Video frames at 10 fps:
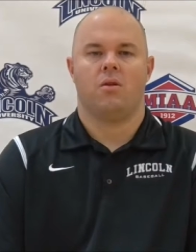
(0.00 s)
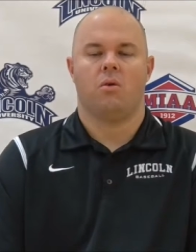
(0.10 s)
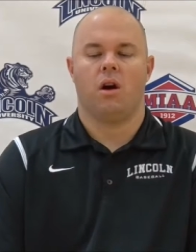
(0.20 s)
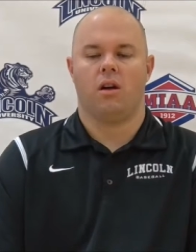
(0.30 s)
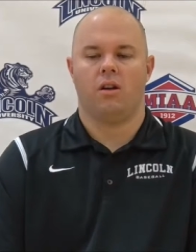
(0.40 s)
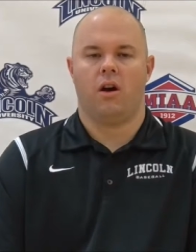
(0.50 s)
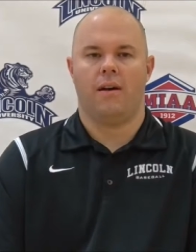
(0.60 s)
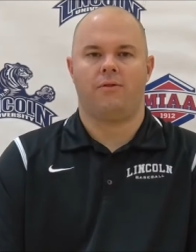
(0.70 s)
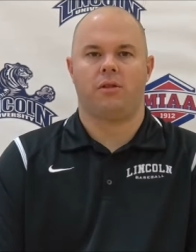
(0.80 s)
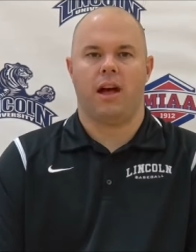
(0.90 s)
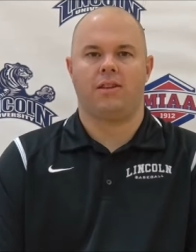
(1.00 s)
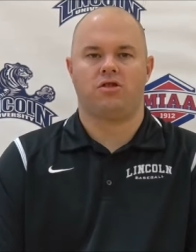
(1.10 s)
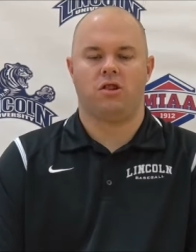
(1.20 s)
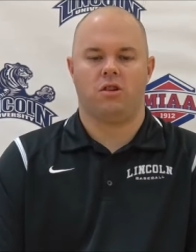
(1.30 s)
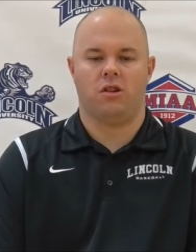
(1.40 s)
Well, you know, after
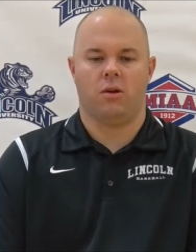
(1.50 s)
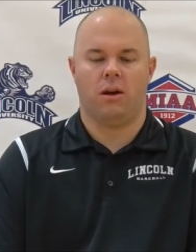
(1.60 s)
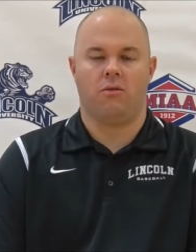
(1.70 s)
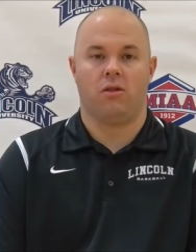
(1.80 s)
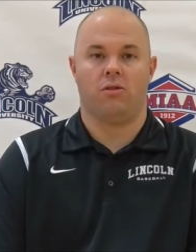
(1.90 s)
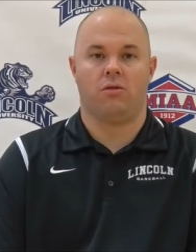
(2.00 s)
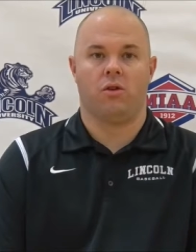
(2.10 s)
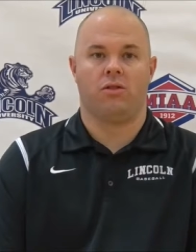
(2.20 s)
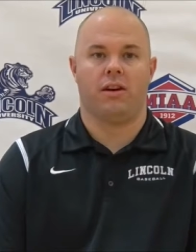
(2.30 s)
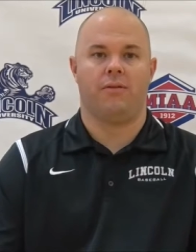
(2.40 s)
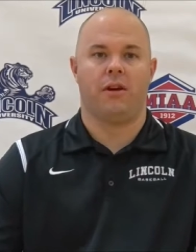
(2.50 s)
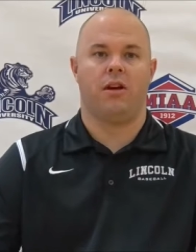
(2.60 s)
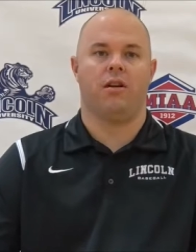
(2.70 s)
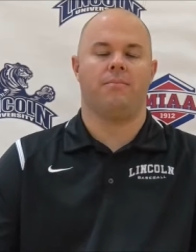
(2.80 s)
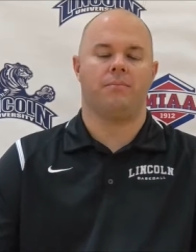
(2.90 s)
last year, you know, we had a real, real tough
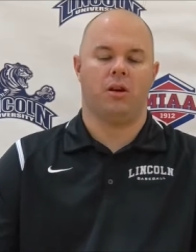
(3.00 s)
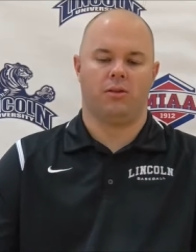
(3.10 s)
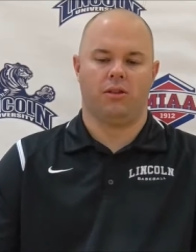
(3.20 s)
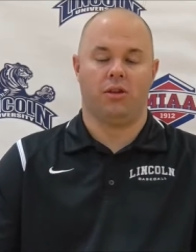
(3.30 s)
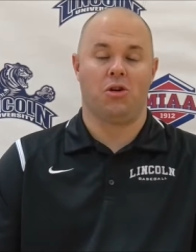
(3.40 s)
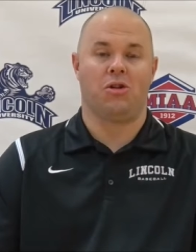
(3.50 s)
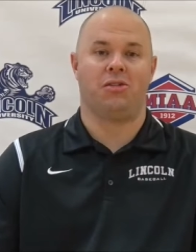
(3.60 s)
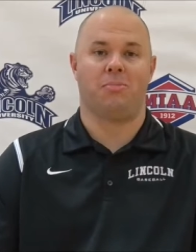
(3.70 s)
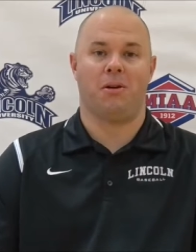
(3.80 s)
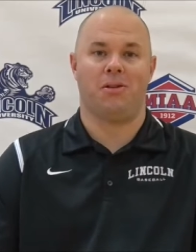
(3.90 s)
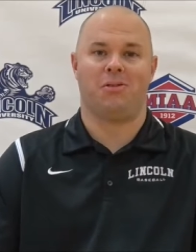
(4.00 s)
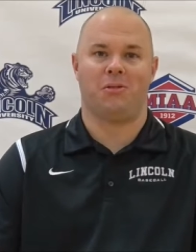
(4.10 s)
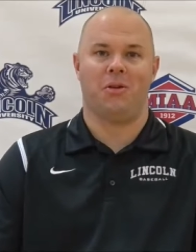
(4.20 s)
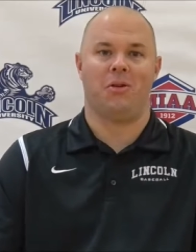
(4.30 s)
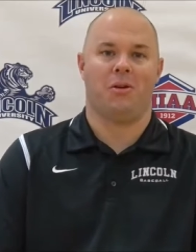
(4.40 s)
year. You know, it was a learning experience
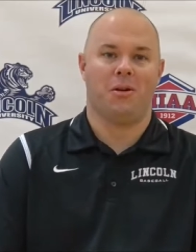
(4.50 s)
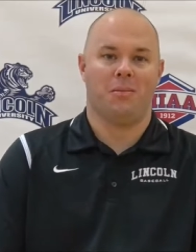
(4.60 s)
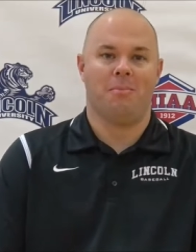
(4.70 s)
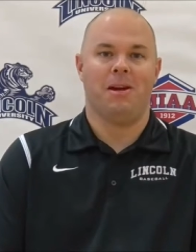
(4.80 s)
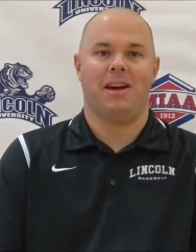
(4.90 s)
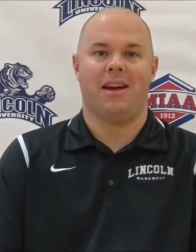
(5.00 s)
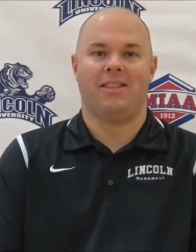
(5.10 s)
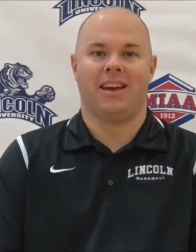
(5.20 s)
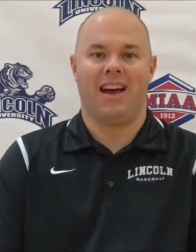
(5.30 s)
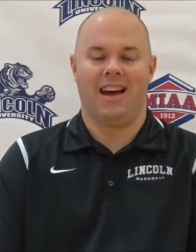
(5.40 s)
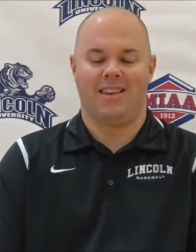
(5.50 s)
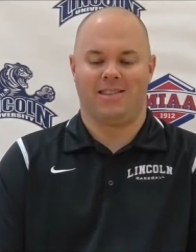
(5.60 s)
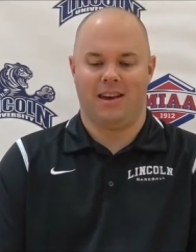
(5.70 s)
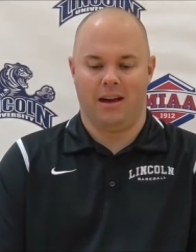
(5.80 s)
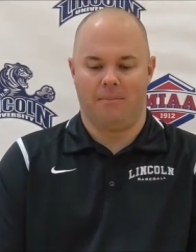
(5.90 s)
for me and the
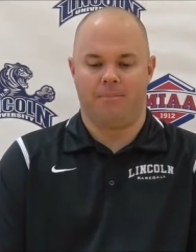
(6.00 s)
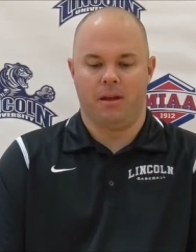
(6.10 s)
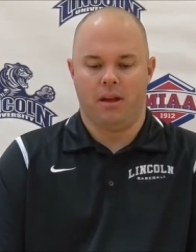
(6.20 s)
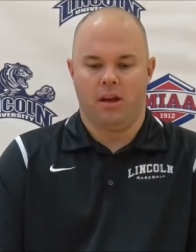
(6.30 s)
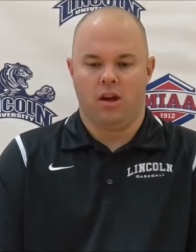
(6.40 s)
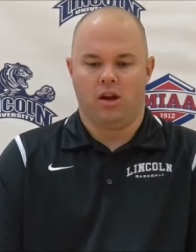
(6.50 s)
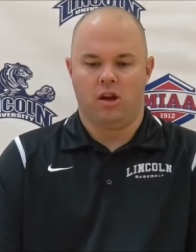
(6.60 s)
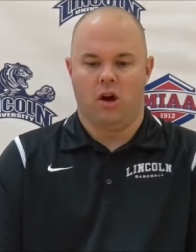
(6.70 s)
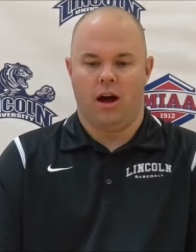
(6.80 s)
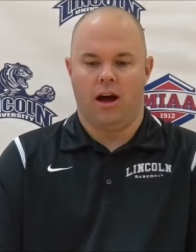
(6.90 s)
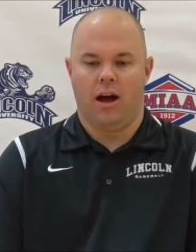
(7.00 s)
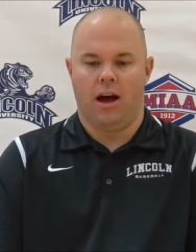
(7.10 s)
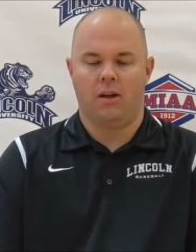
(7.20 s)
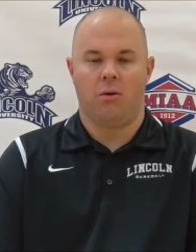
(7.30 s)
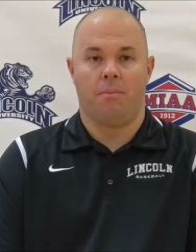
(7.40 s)
guys. Um, you know,
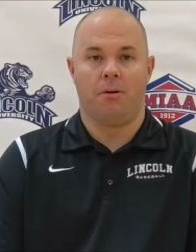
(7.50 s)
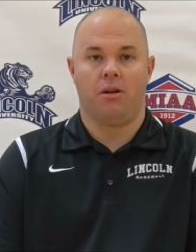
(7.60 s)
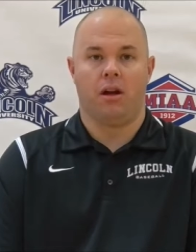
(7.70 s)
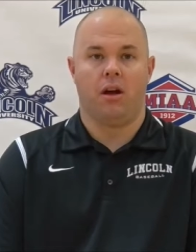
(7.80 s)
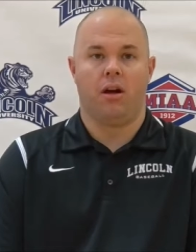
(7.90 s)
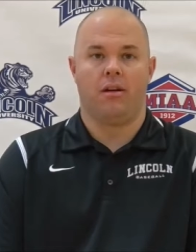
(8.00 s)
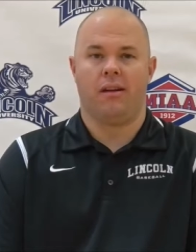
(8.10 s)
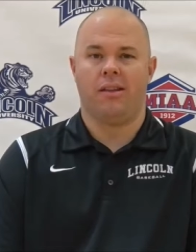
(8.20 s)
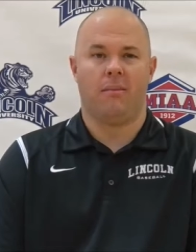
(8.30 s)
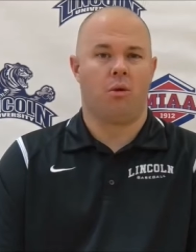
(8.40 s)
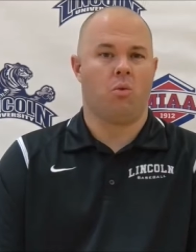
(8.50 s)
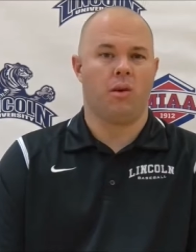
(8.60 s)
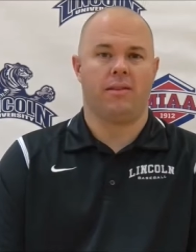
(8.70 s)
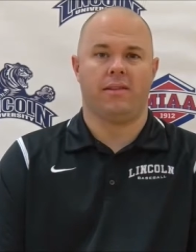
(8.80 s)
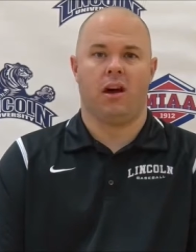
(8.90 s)
I, I don't want to put a, a number of
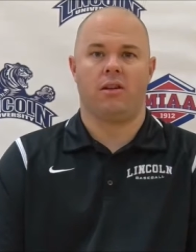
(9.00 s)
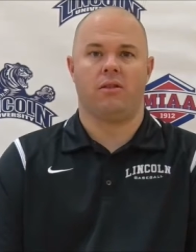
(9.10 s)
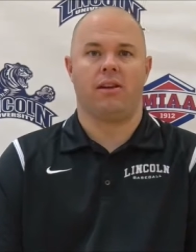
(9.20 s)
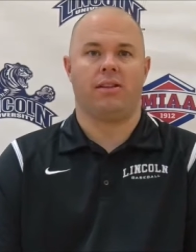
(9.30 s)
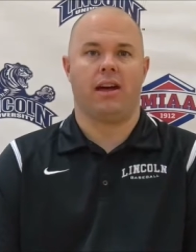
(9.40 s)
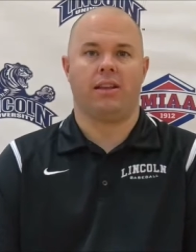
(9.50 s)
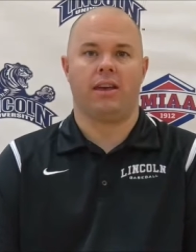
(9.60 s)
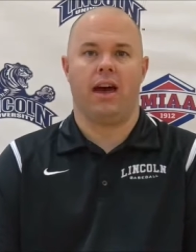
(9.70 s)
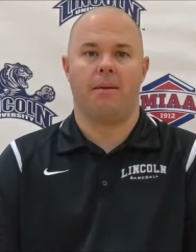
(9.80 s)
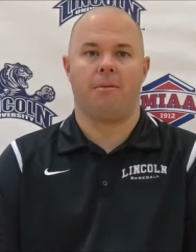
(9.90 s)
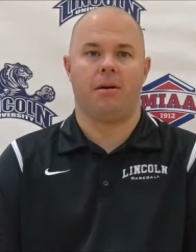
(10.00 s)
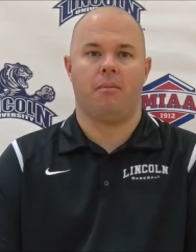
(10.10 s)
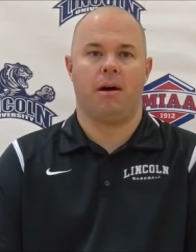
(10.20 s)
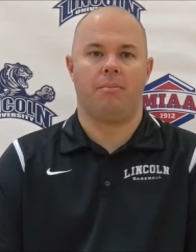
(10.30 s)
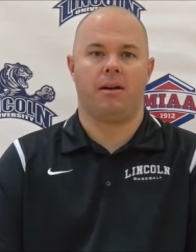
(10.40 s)
wins on or anything like that,
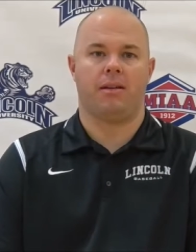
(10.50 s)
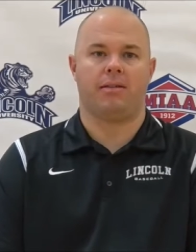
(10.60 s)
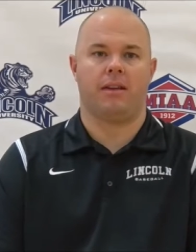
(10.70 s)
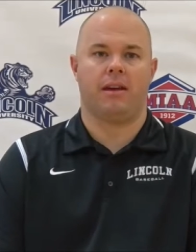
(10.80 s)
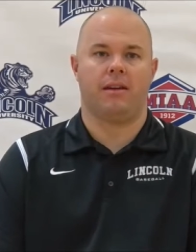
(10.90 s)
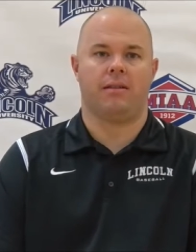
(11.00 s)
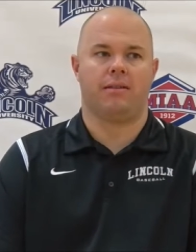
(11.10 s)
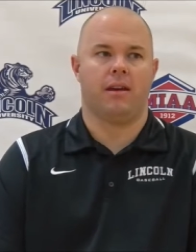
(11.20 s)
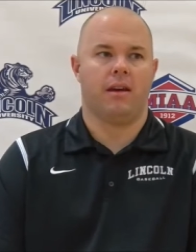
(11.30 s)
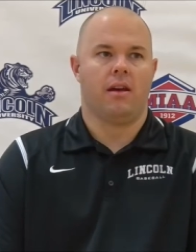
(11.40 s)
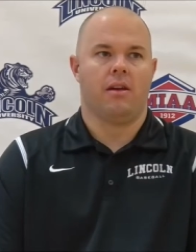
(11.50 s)
but my biggest thing is